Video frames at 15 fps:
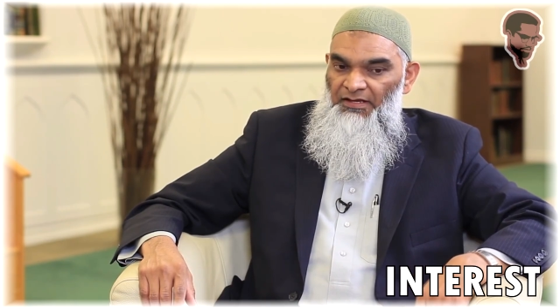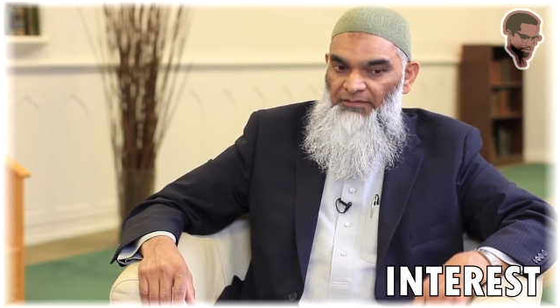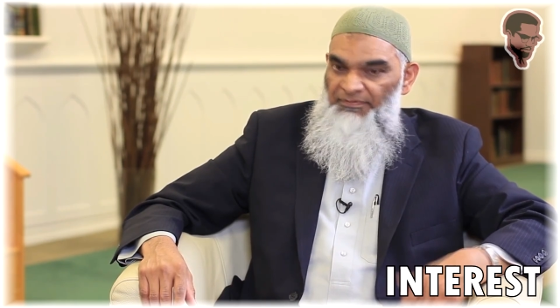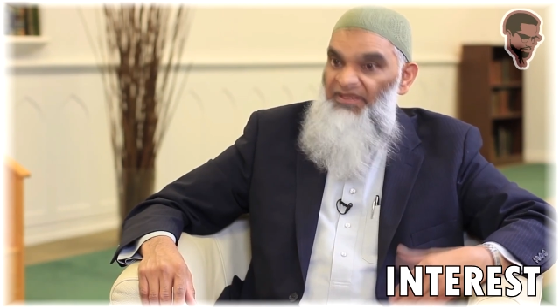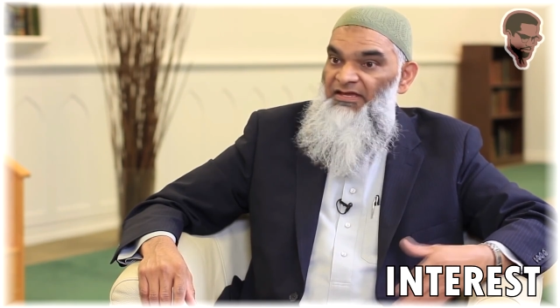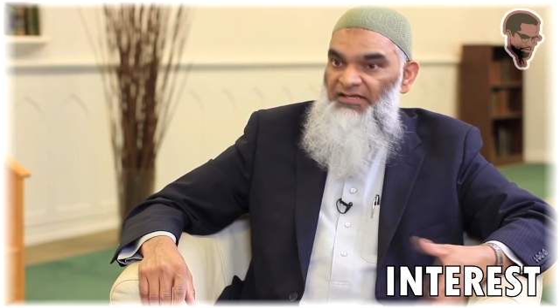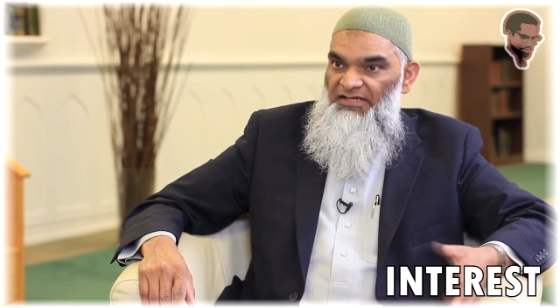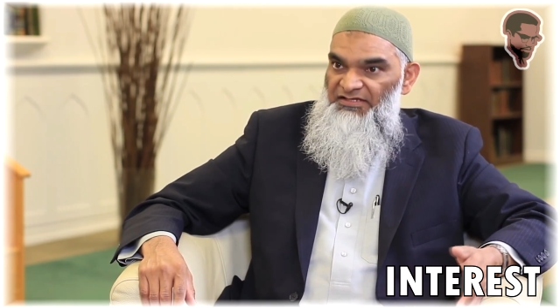uh,
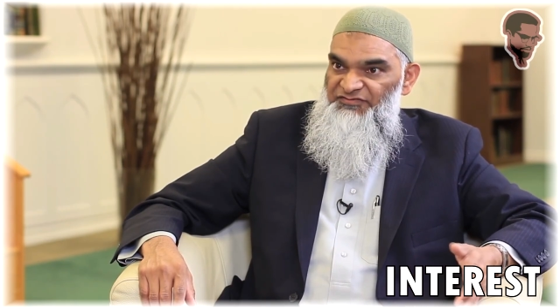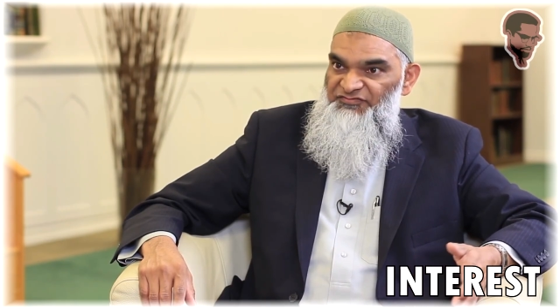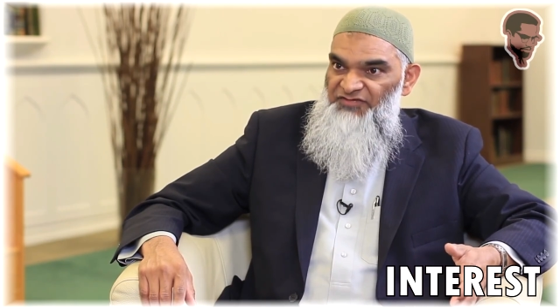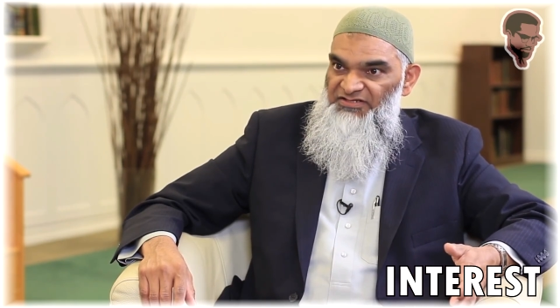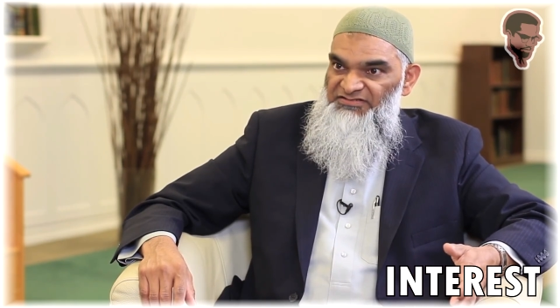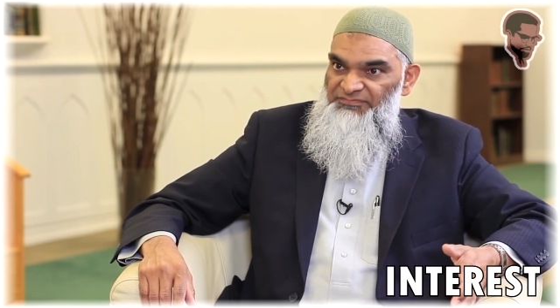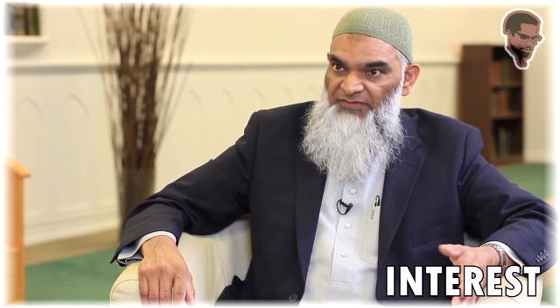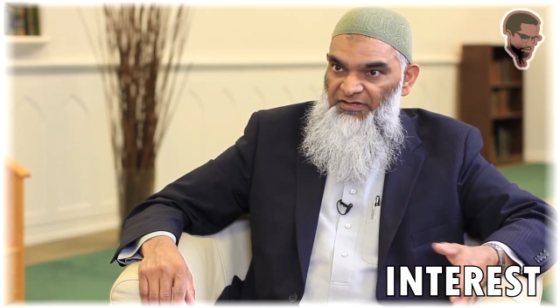paying
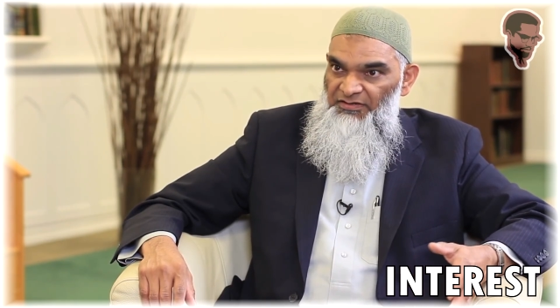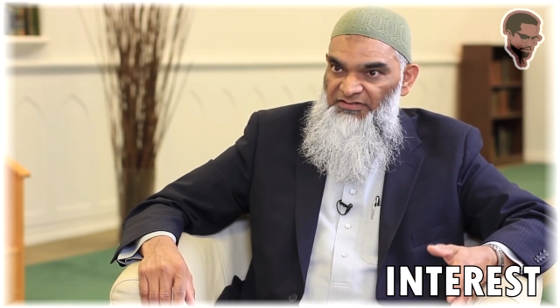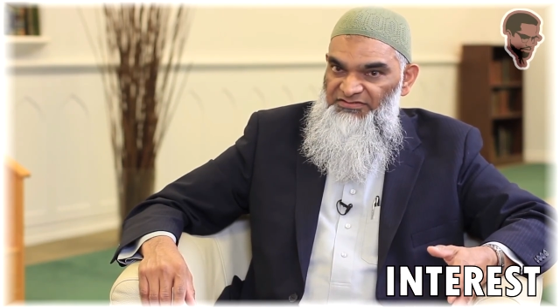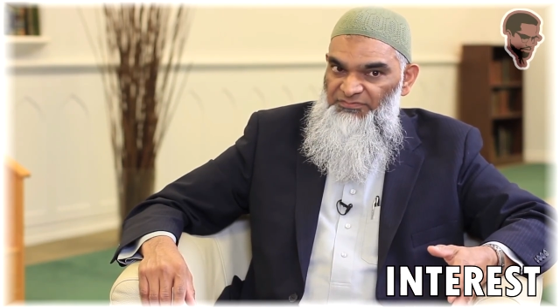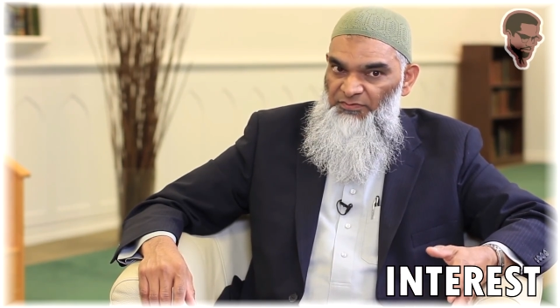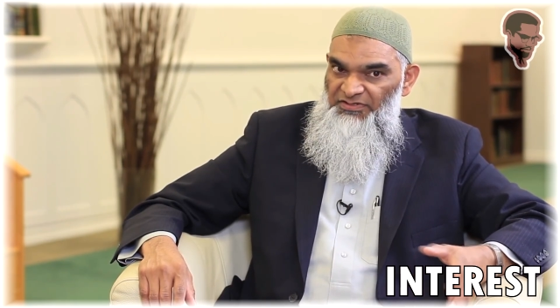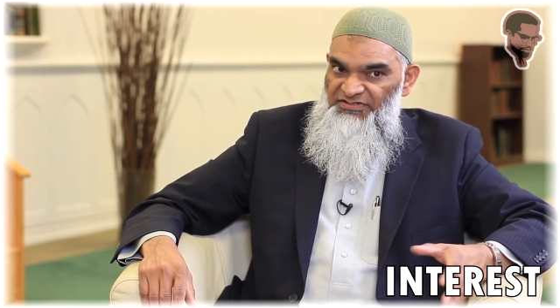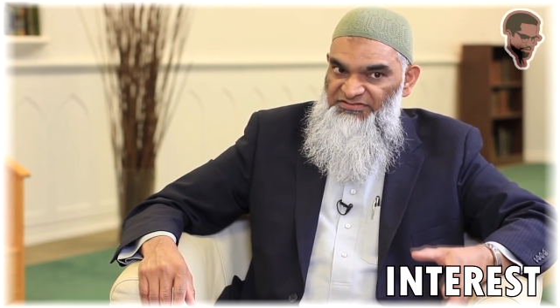interest,
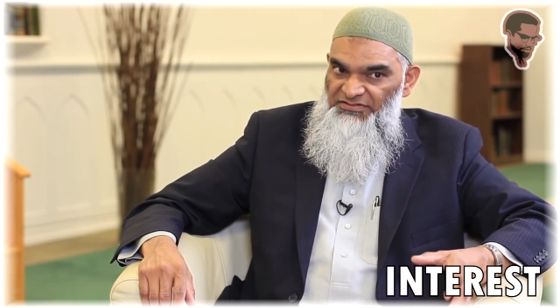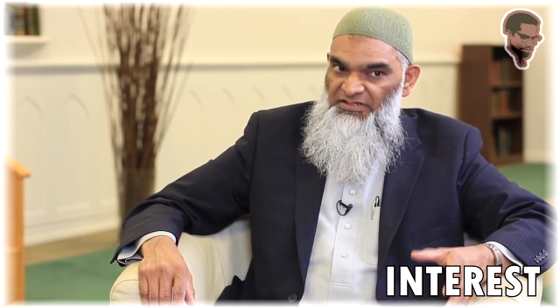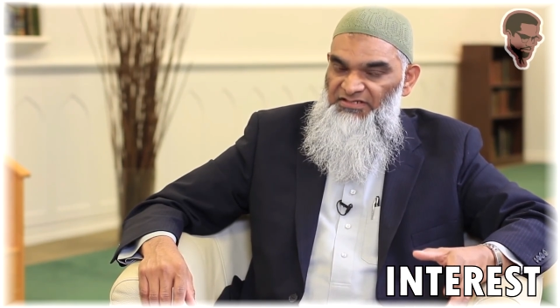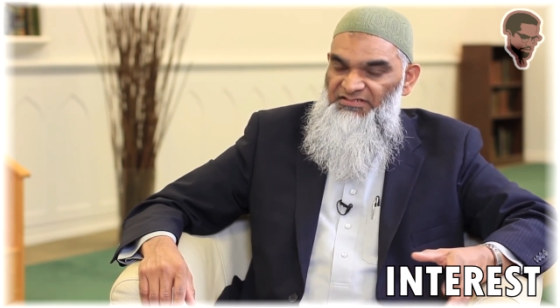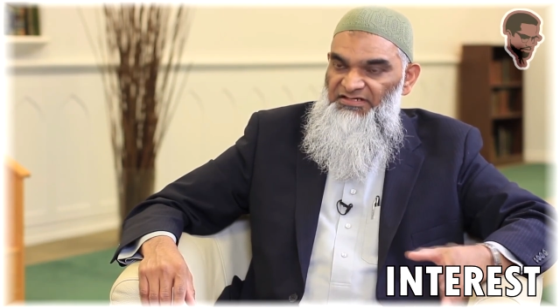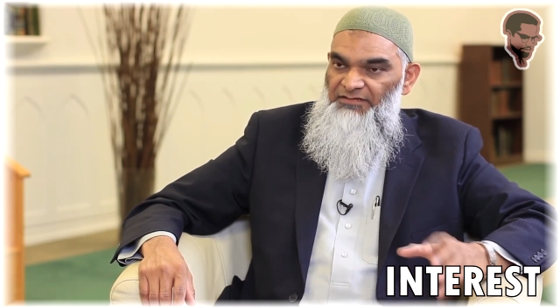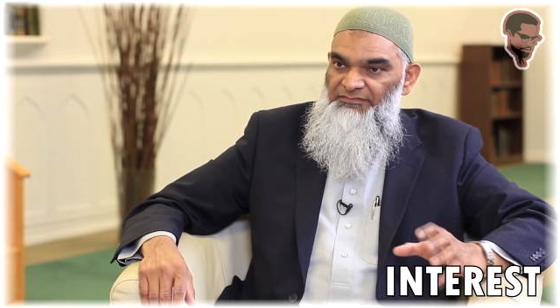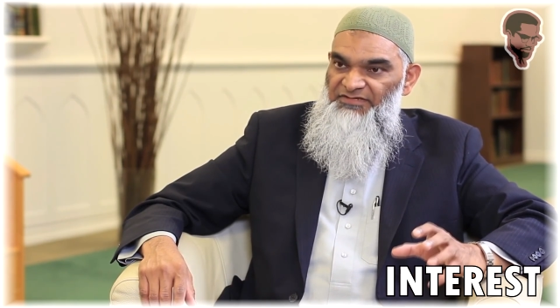because what is
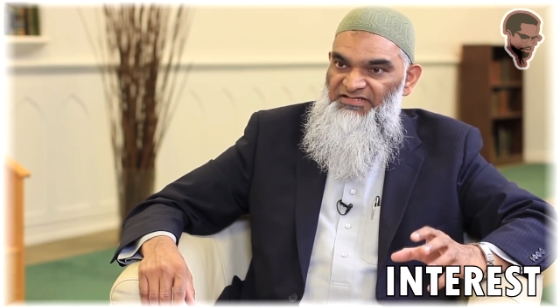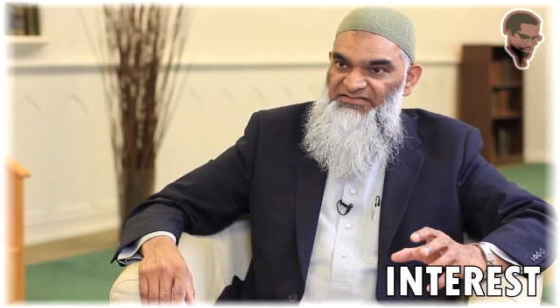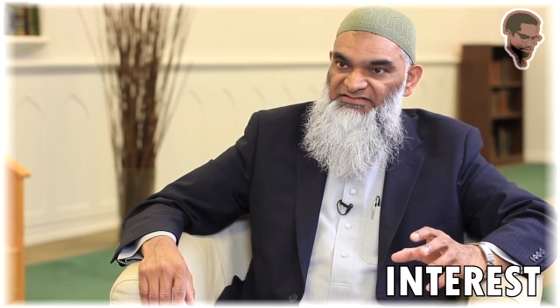condemned